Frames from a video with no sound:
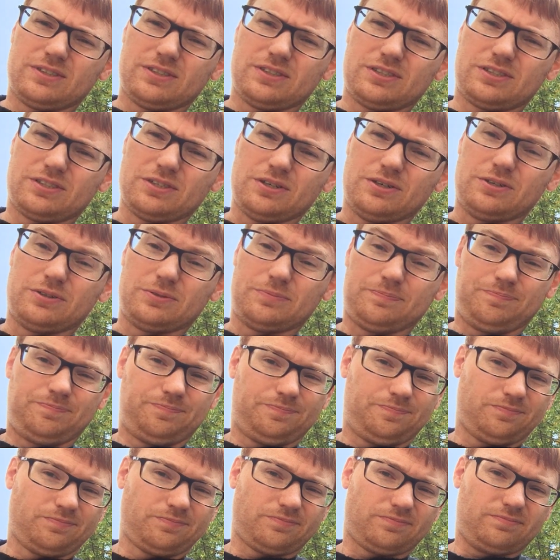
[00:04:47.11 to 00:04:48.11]
So
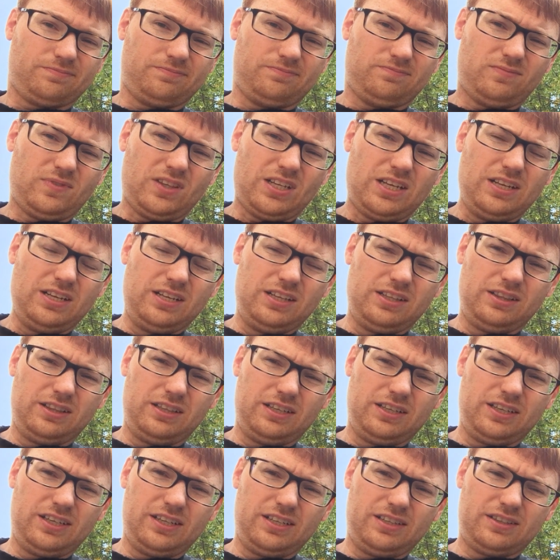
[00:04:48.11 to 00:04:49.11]

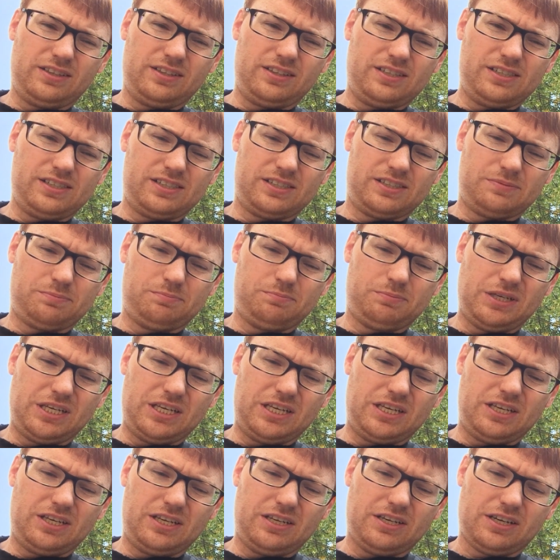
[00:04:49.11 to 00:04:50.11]
let this
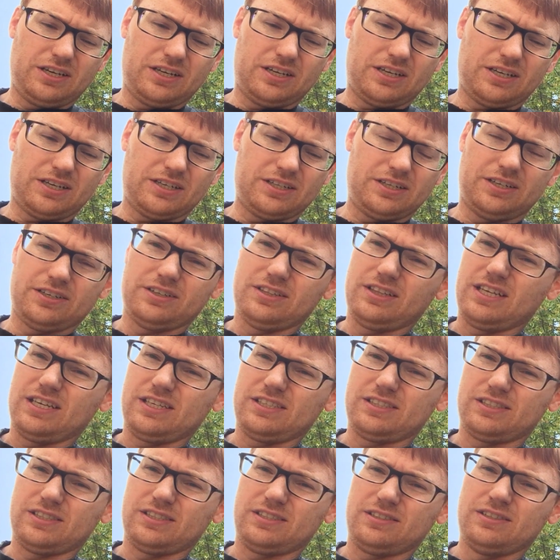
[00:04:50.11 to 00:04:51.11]
be your
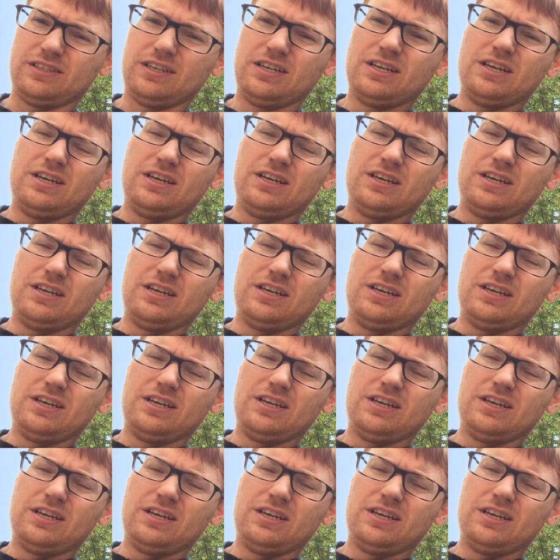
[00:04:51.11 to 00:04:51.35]
lesson.